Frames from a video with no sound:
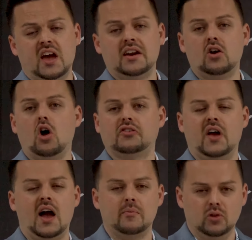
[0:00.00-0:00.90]
at an
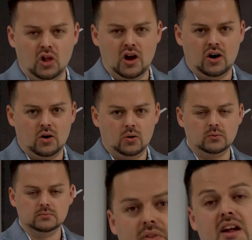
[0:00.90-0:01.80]
all-time low,
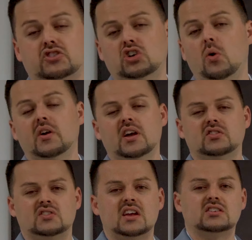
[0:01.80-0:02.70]
that's showing
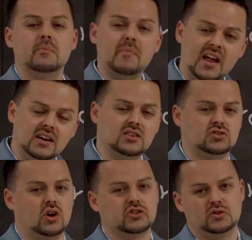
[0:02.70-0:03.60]
us that demand is
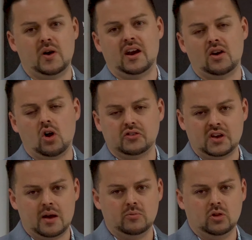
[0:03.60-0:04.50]
also at an all-time